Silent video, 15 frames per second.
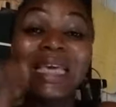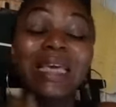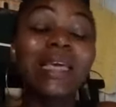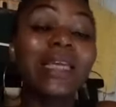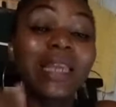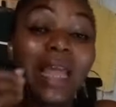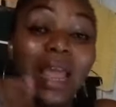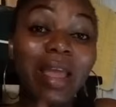
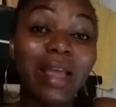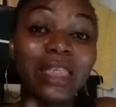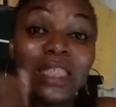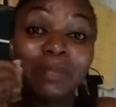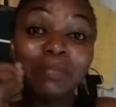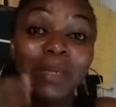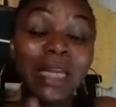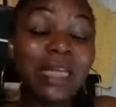in a
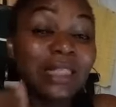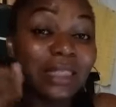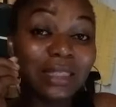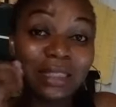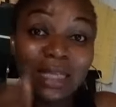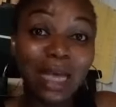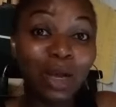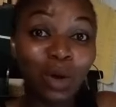split
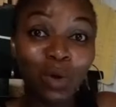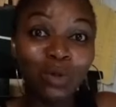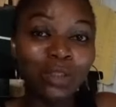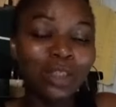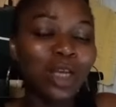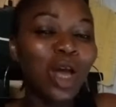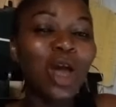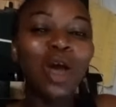
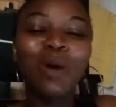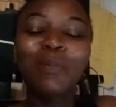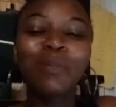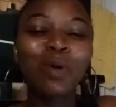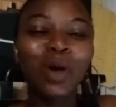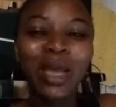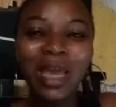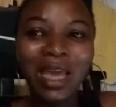second.
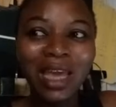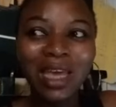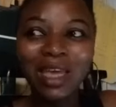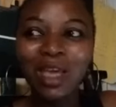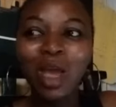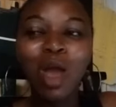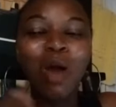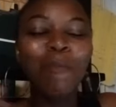But
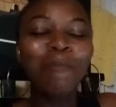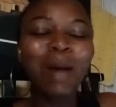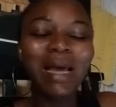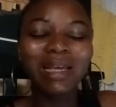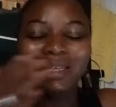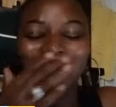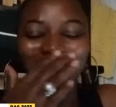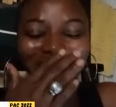hey, my